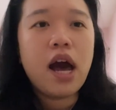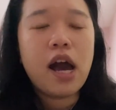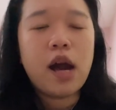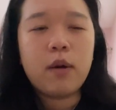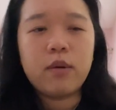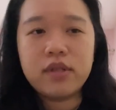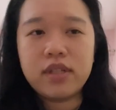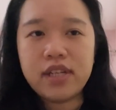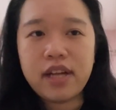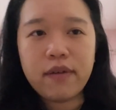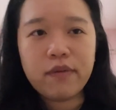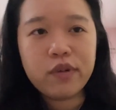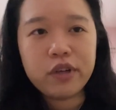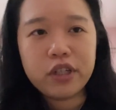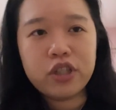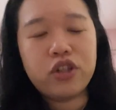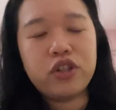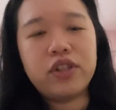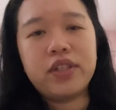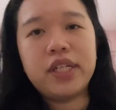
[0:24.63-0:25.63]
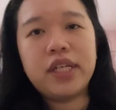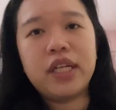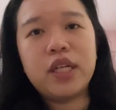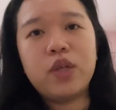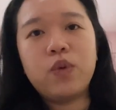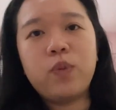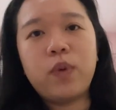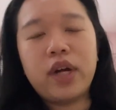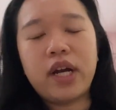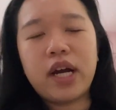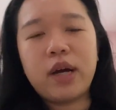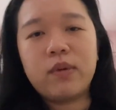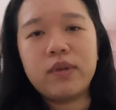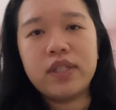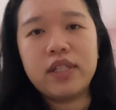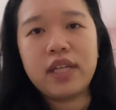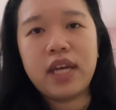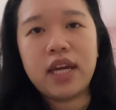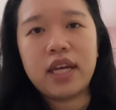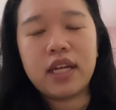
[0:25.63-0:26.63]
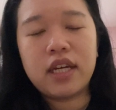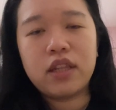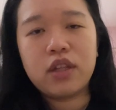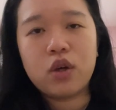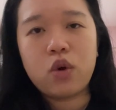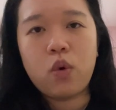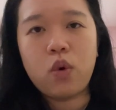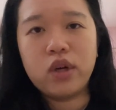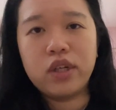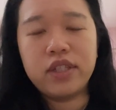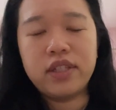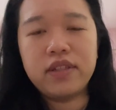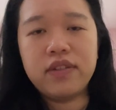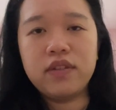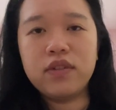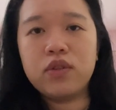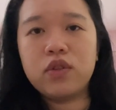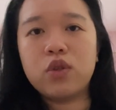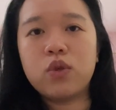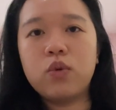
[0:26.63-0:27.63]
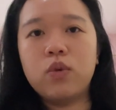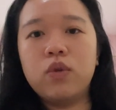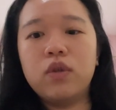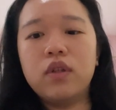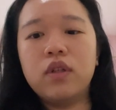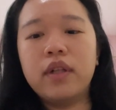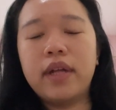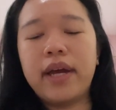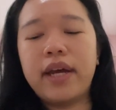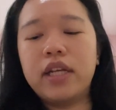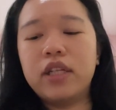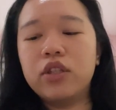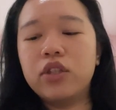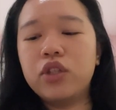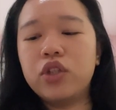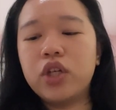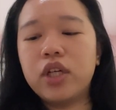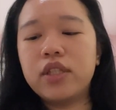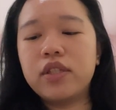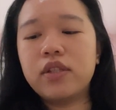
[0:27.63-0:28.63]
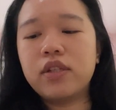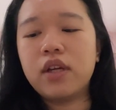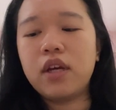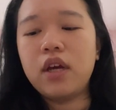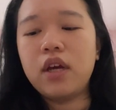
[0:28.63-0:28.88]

I was never interested when I was taking the courses in school, and just